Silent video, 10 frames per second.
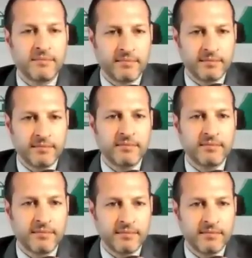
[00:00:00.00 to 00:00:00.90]

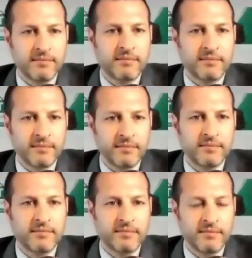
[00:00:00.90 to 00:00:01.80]

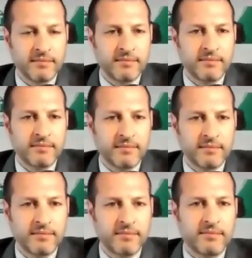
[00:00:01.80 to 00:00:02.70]

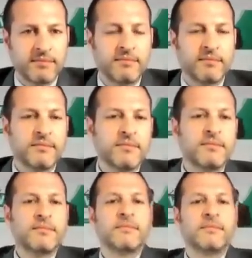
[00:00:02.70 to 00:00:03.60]
[no speech]